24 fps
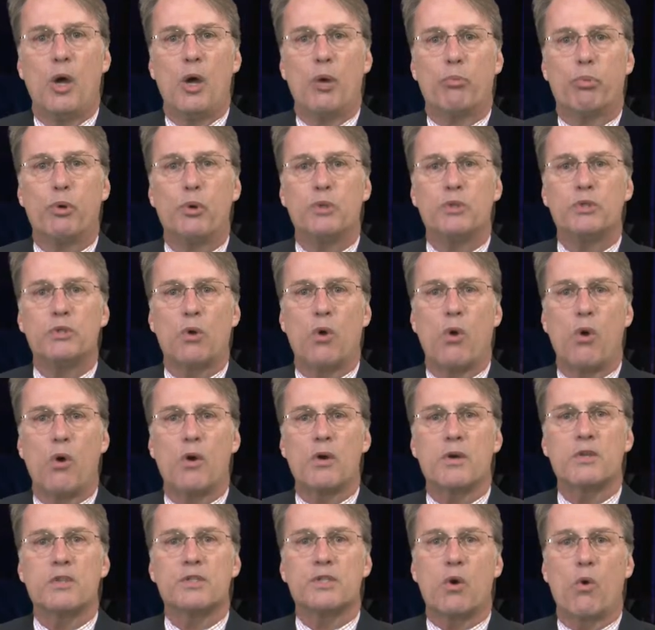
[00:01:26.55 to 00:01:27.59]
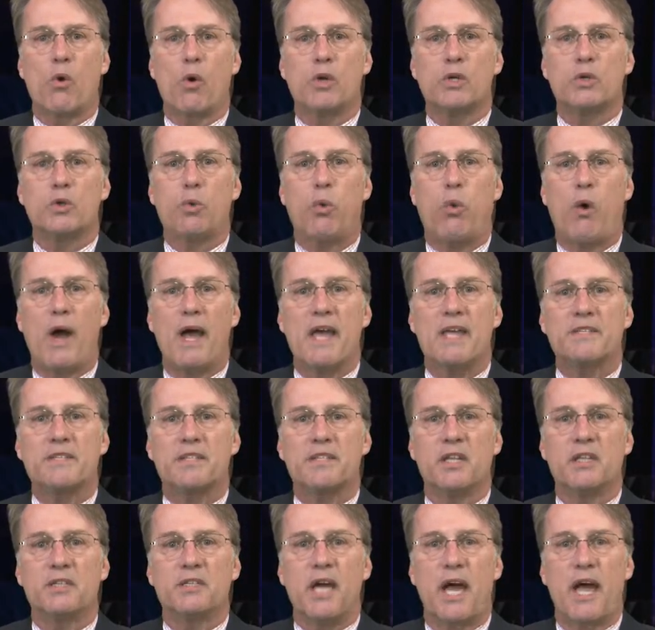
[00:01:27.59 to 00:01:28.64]
Bruce Horton scored twice,
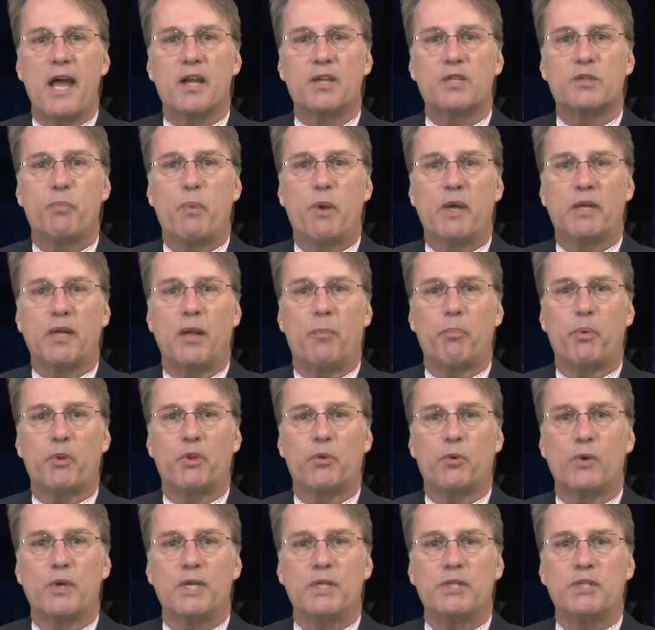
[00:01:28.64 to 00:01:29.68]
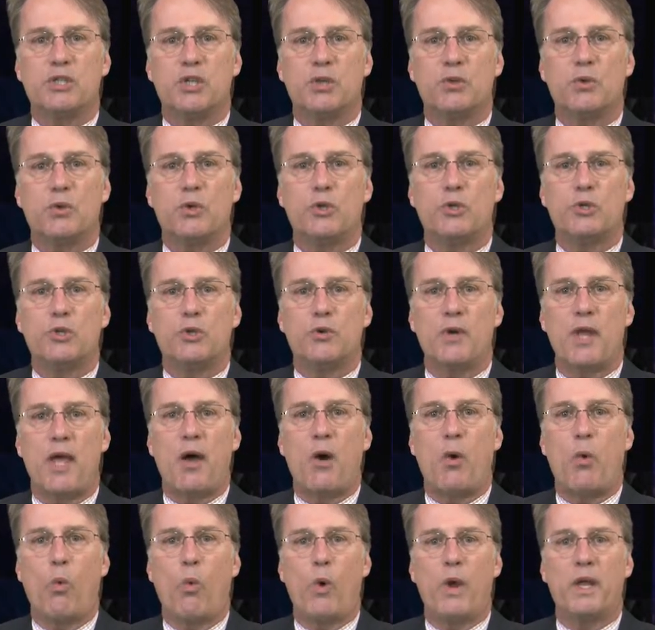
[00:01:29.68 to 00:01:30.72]
and the Tigers picked up a 3-2
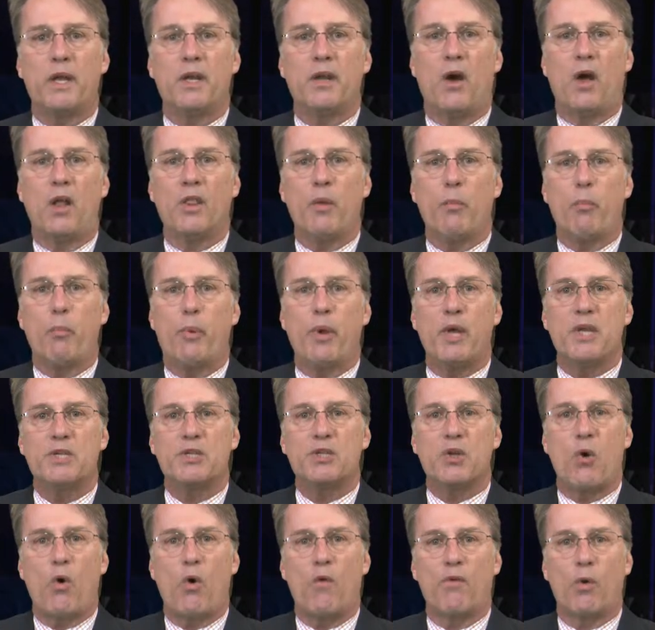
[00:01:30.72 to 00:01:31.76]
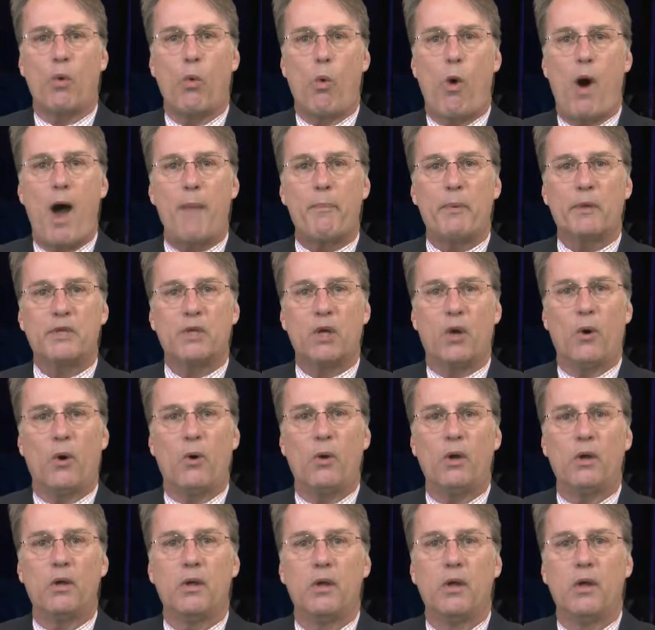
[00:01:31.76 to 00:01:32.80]
shootout win on the pitch over
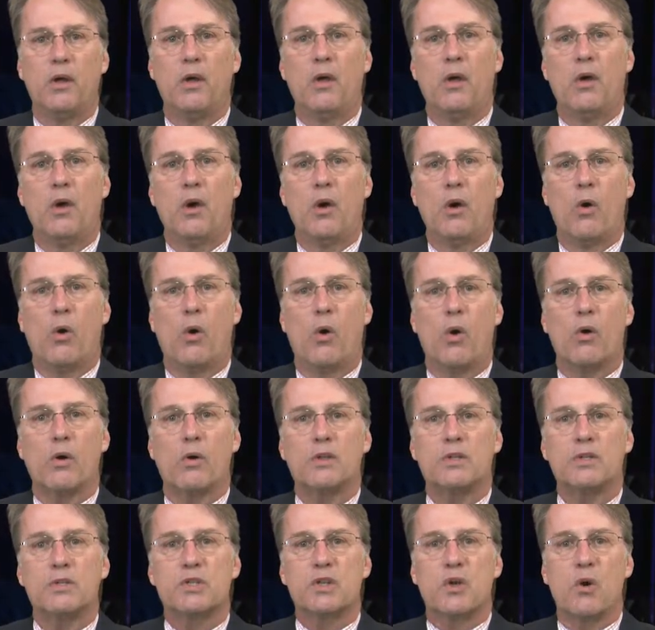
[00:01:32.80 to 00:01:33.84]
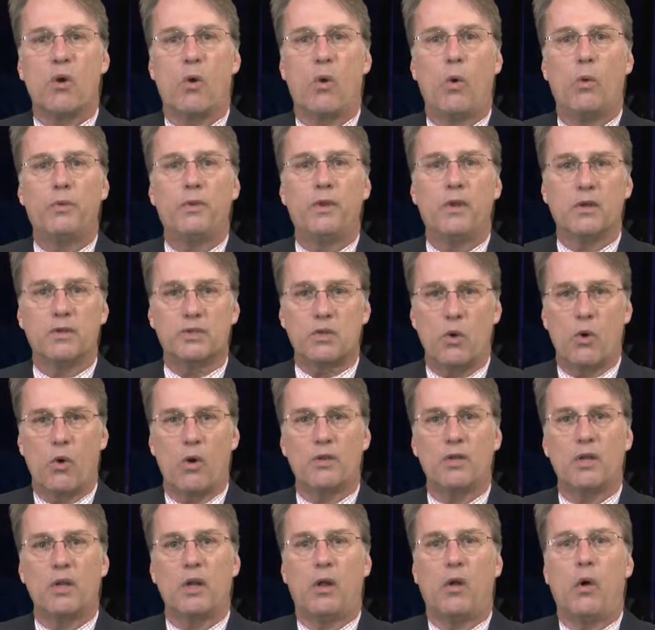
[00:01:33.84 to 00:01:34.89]
Wapato. Horton scored,
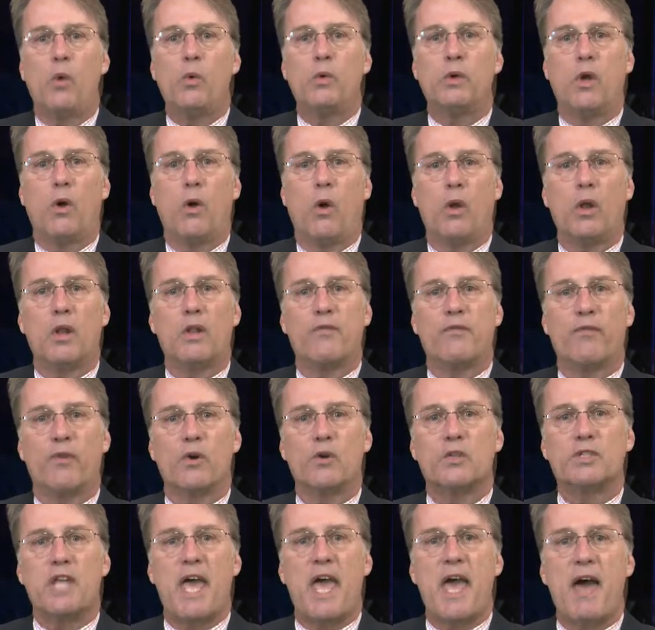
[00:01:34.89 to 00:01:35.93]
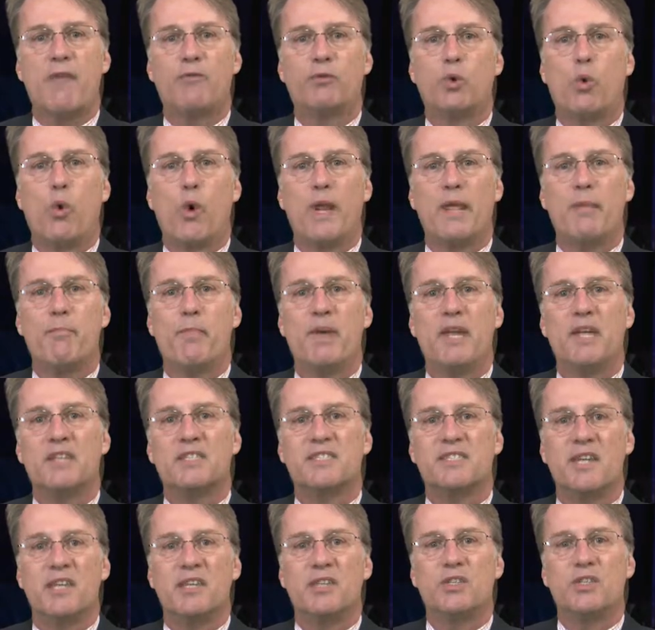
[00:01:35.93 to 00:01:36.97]
scored the lone goal of the first half. 20 minutes
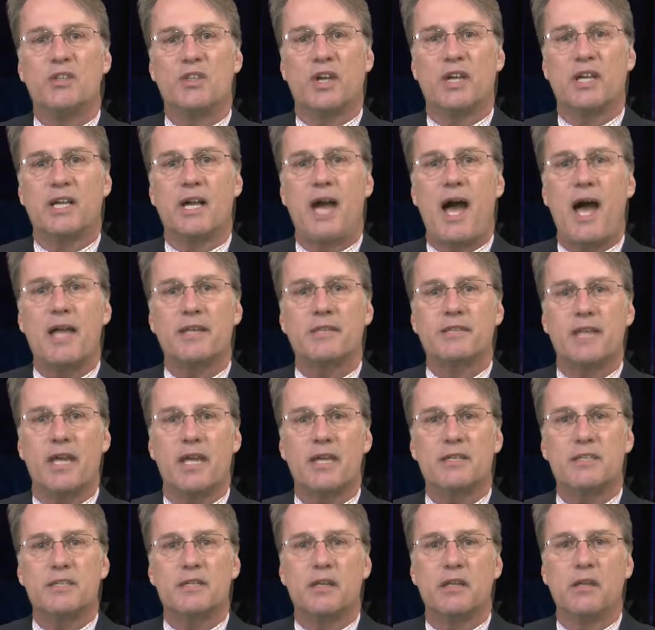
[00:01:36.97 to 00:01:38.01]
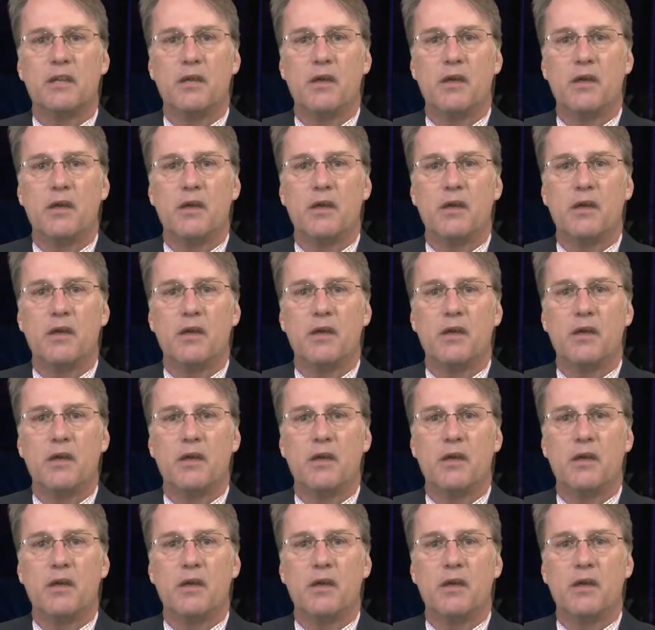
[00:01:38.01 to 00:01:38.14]
into the contest,